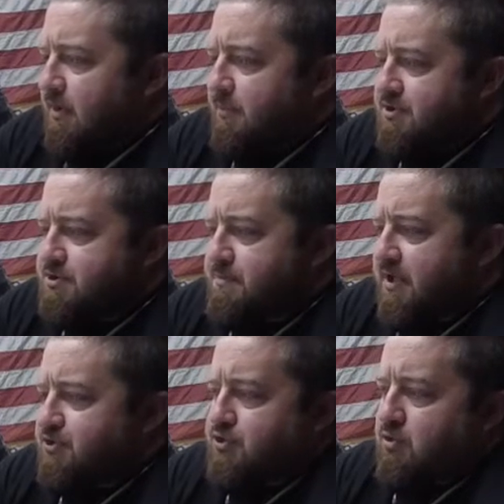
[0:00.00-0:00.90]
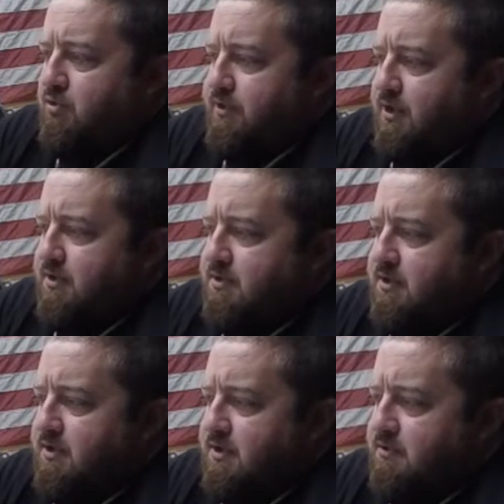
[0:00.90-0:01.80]
But just make sure that
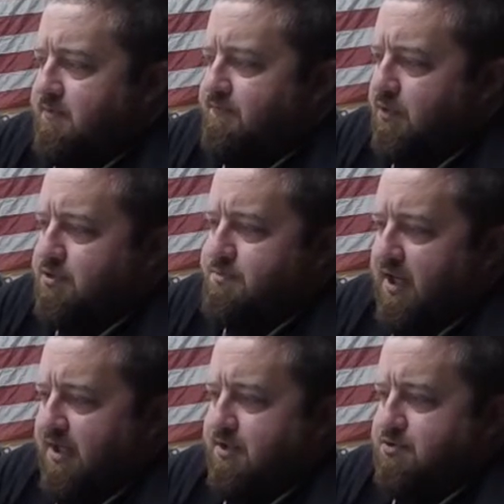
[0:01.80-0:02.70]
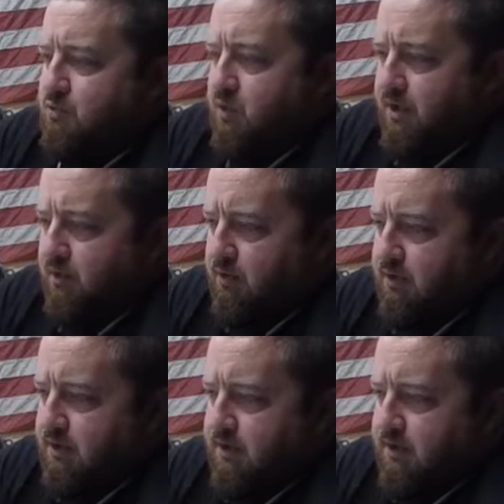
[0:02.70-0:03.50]
the food is packaged well.